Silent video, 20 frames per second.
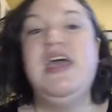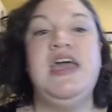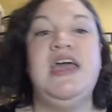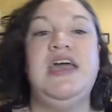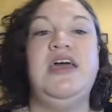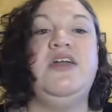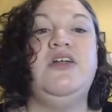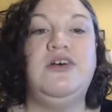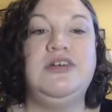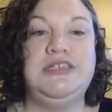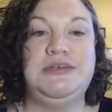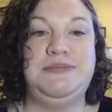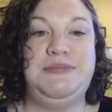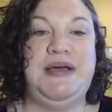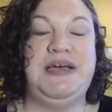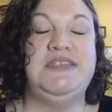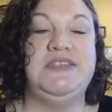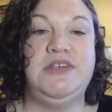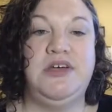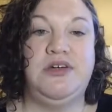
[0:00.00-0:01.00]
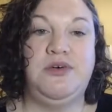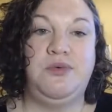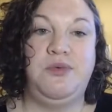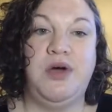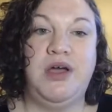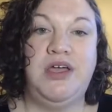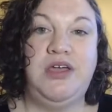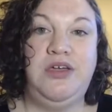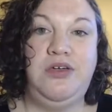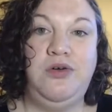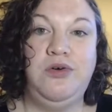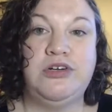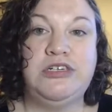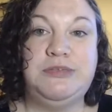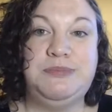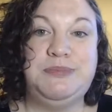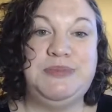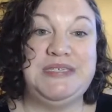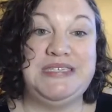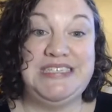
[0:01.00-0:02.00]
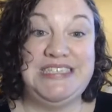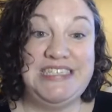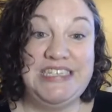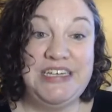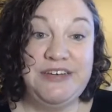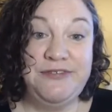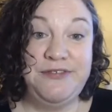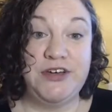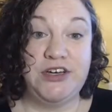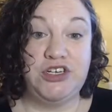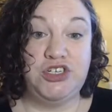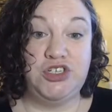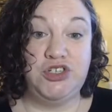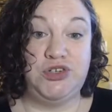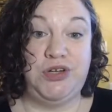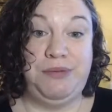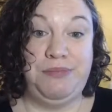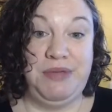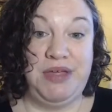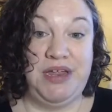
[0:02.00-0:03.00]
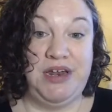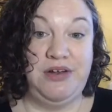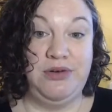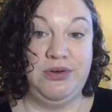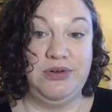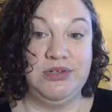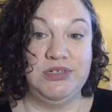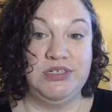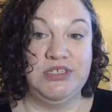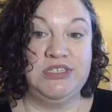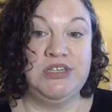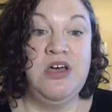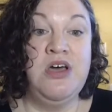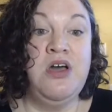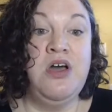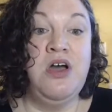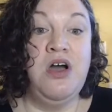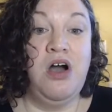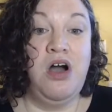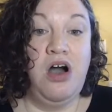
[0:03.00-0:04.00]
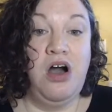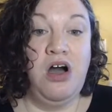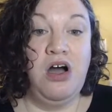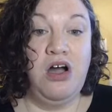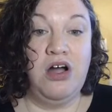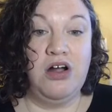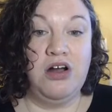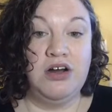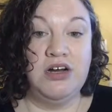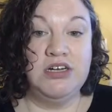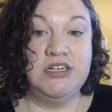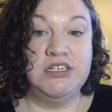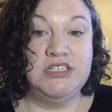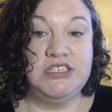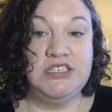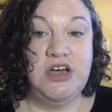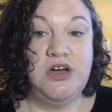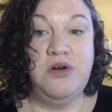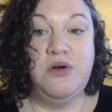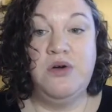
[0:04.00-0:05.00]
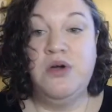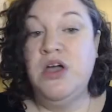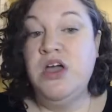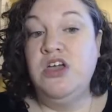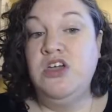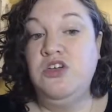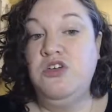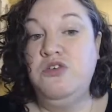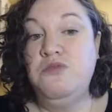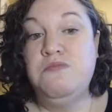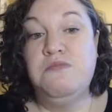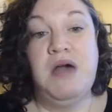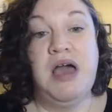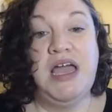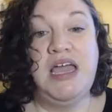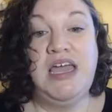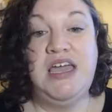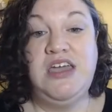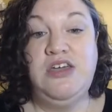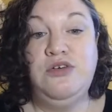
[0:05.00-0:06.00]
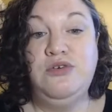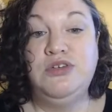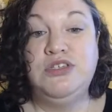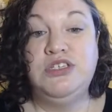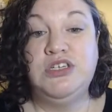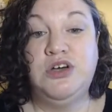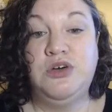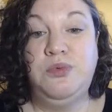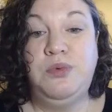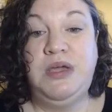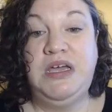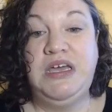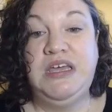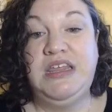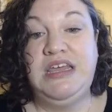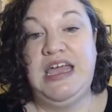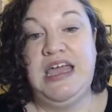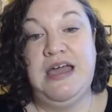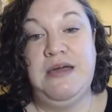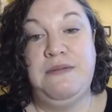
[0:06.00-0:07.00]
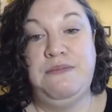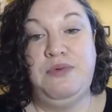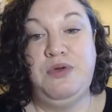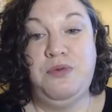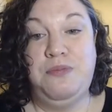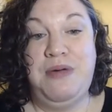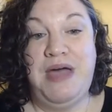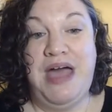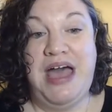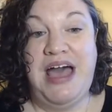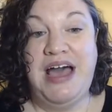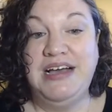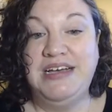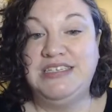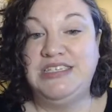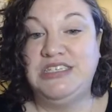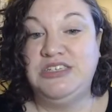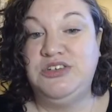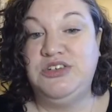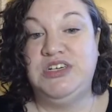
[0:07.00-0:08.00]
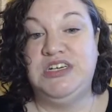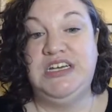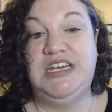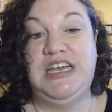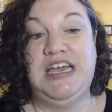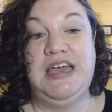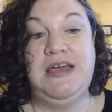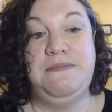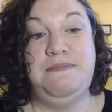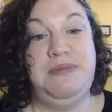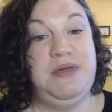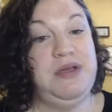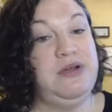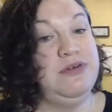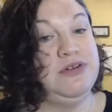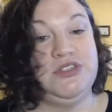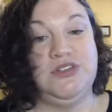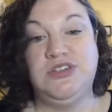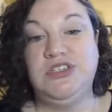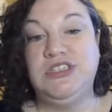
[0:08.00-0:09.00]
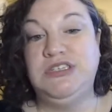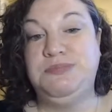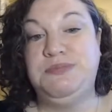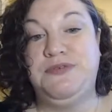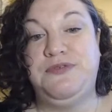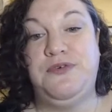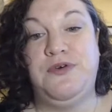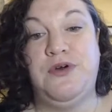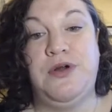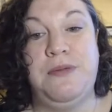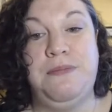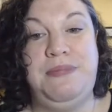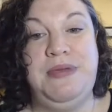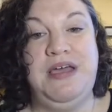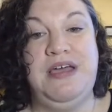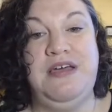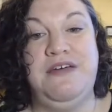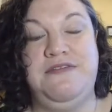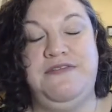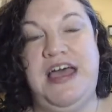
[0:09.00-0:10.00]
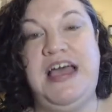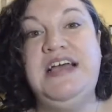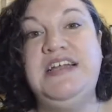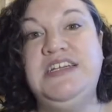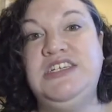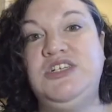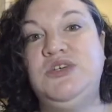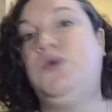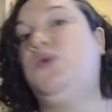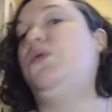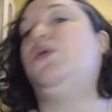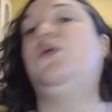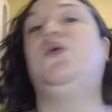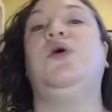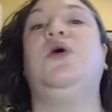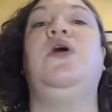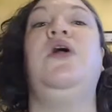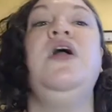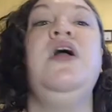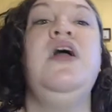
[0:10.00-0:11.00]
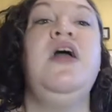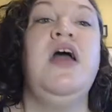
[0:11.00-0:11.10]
It all depends on what your specific treatment goals are. So you might use a weekly ampoule pack so you can get big results before a big event, or